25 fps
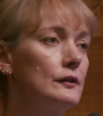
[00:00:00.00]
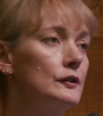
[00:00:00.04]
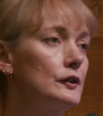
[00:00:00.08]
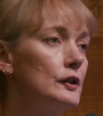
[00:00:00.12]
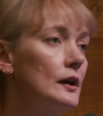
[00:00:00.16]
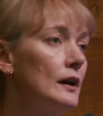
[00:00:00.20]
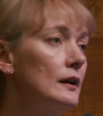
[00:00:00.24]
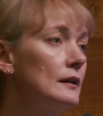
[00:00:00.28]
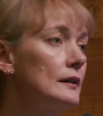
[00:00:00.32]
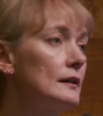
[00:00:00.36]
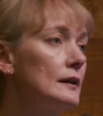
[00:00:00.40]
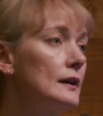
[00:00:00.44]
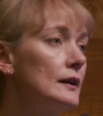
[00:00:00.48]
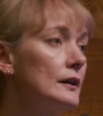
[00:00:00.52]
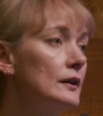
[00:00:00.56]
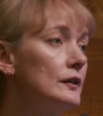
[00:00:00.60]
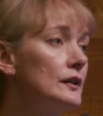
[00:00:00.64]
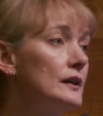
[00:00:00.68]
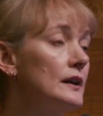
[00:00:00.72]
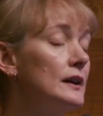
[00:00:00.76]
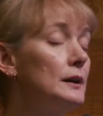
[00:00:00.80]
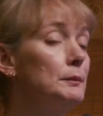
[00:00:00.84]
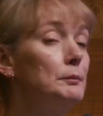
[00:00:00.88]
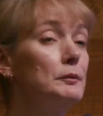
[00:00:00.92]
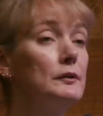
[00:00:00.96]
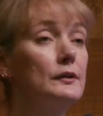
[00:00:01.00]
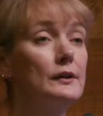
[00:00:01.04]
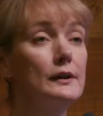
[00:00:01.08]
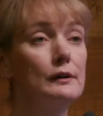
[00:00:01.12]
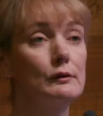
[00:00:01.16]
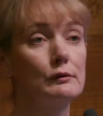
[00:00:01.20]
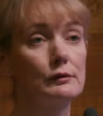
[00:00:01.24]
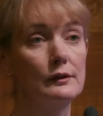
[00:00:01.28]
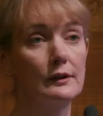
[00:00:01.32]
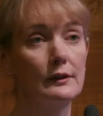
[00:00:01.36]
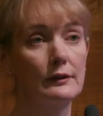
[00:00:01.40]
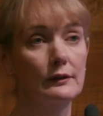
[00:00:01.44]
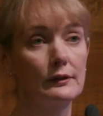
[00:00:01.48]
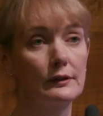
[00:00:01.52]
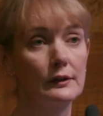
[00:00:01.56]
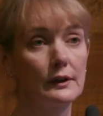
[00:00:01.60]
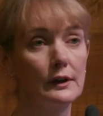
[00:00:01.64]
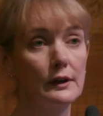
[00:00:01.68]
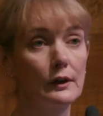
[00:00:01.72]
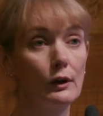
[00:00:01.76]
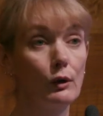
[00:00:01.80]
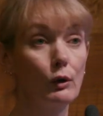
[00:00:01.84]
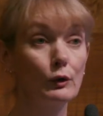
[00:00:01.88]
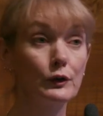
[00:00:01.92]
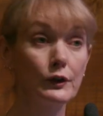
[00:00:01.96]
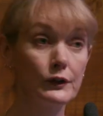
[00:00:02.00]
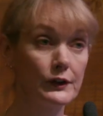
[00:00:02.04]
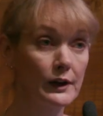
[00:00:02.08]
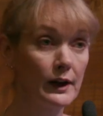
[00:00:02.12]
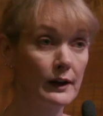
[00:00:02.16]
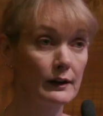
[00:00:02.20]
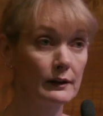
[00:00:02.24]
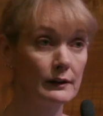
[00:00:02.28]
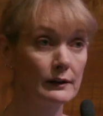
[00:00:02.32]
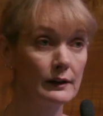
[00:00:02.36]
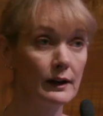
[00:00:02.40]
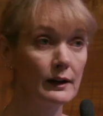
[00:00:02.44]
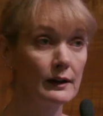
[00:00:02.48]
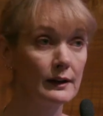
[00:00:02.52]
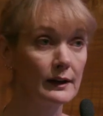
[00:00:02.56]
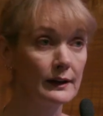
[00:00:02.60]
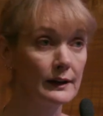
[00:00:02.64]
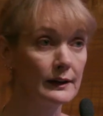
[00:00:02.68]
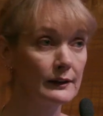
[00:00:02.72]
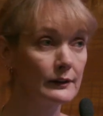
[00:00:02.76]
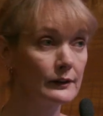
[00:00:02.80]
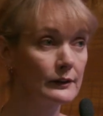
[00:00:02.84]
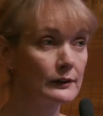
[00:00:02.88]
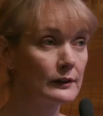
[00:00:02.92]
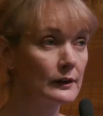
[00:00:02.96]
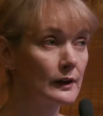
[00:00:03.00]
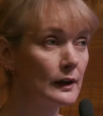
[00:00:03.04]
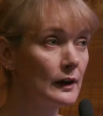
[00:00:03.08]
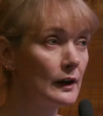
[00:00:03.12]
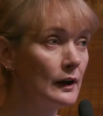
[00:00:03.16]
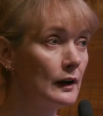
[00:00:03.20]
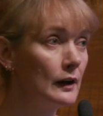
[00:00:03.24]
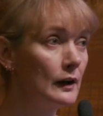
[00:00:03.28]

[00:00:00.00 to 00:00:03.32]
a child learning to keep secrets or to tell lies.